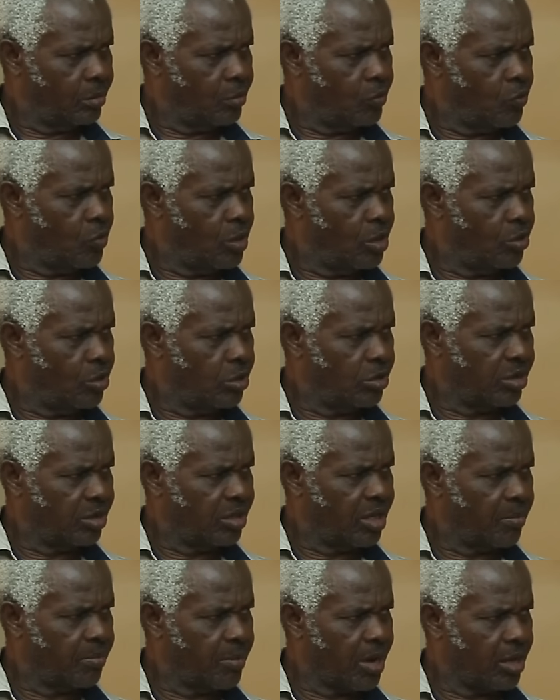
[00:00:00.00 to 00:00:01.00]
You will not
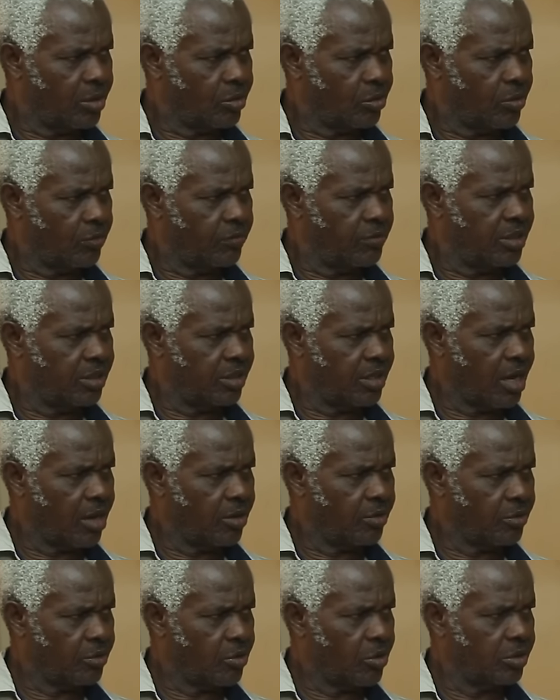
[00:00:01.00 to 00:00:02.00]
step out of this
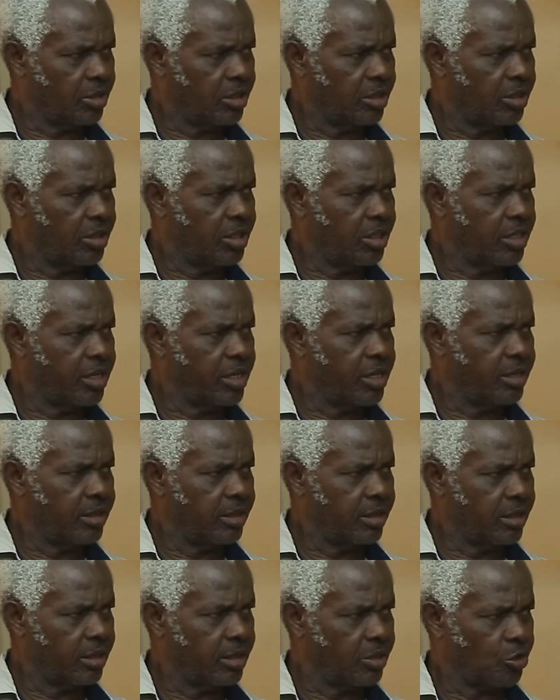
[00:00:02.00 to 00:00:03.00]
house until the
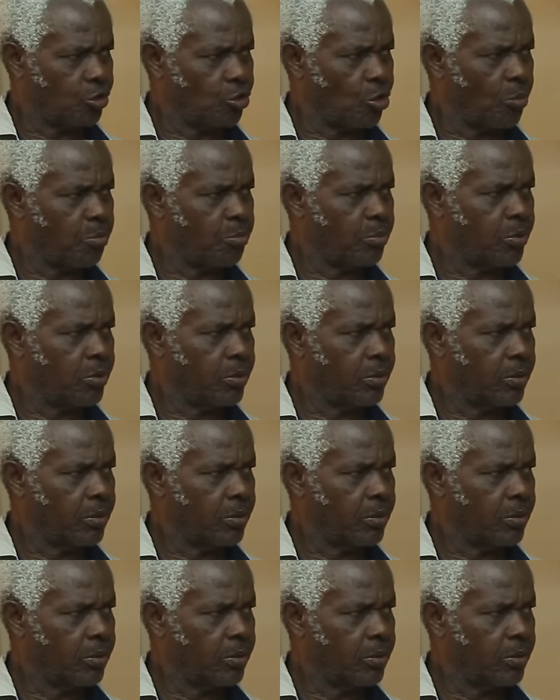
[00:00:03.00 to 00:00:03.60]
killings stop.